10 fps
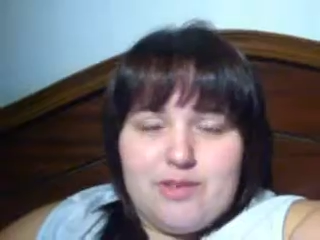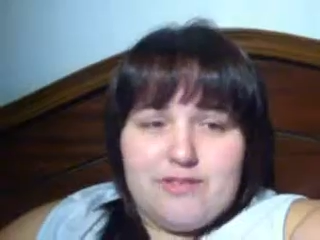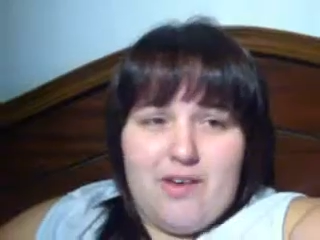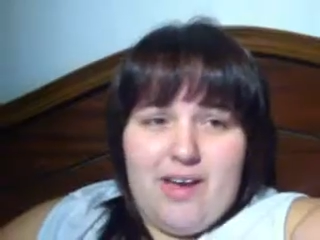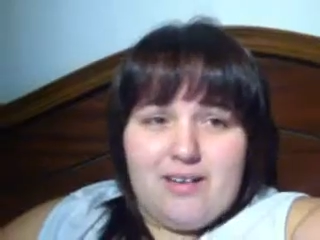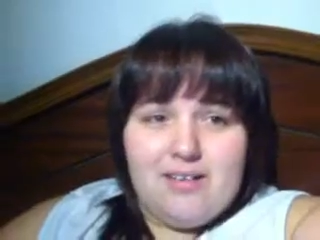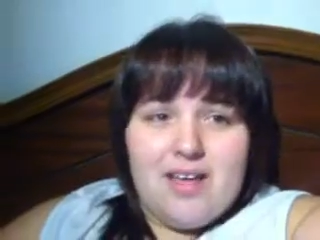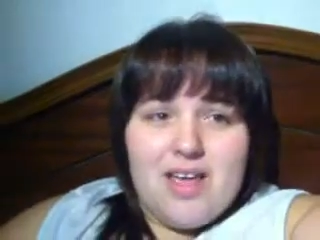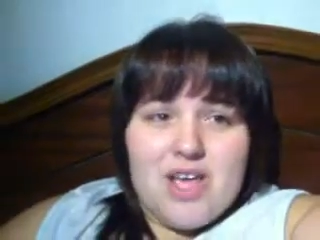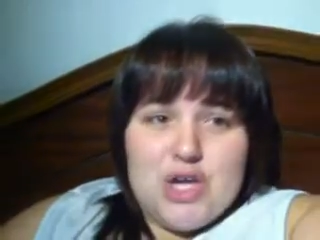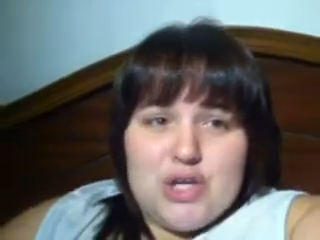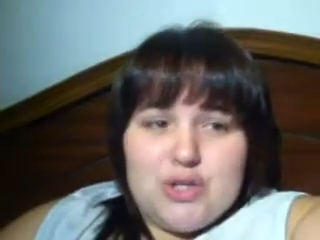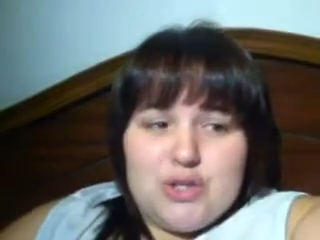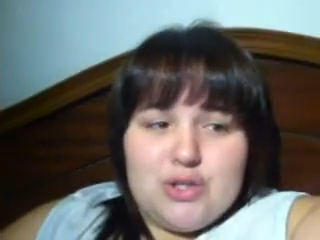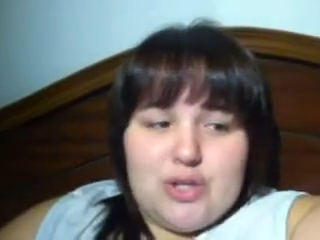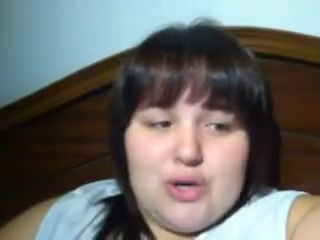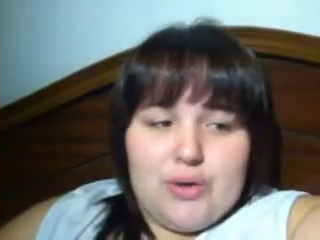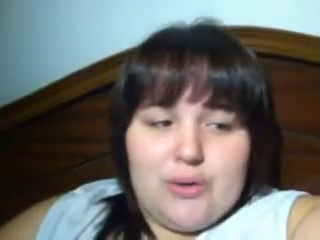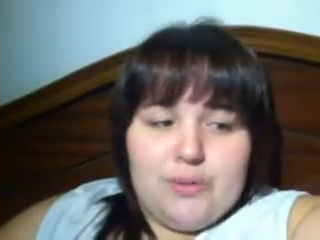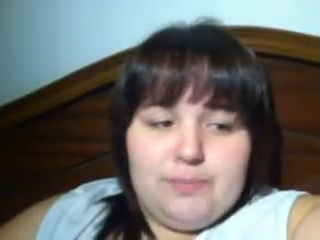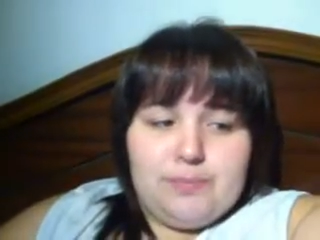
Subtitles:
was fine. So,